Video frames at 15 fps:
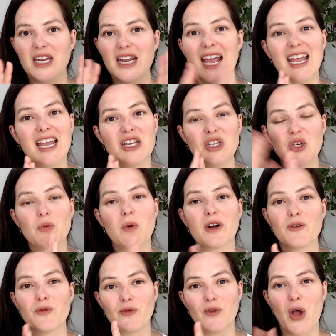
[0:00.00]
Hey, do you want
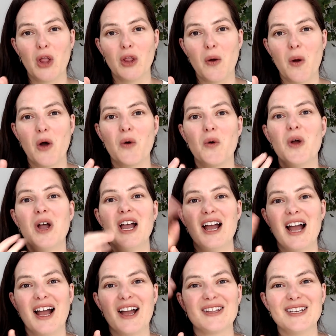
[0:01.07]
to follow
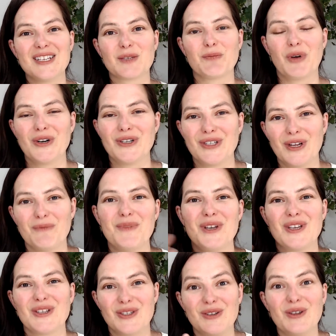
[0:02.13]
this person
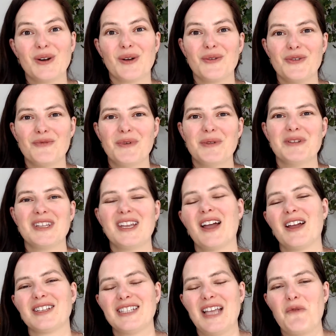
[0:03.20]
because you've been
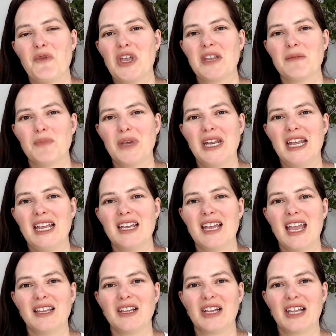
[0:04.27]
saving and pinning
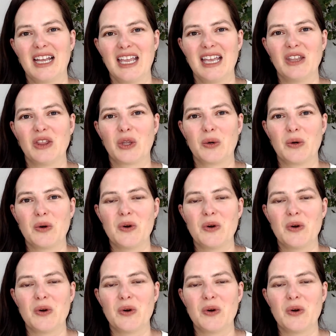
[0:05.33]
and clicking through